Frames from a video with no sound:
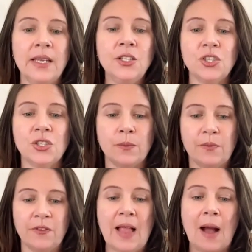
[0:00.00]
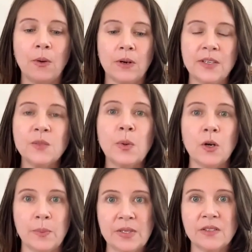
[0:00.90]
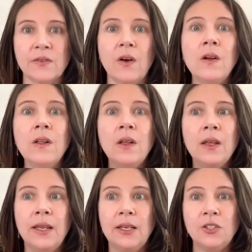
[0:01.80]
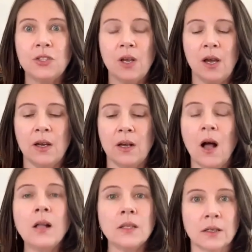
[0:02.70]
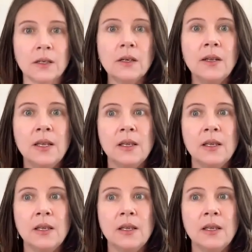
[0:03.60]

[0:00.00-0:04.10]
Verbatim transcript: each flower is purposeful. Each color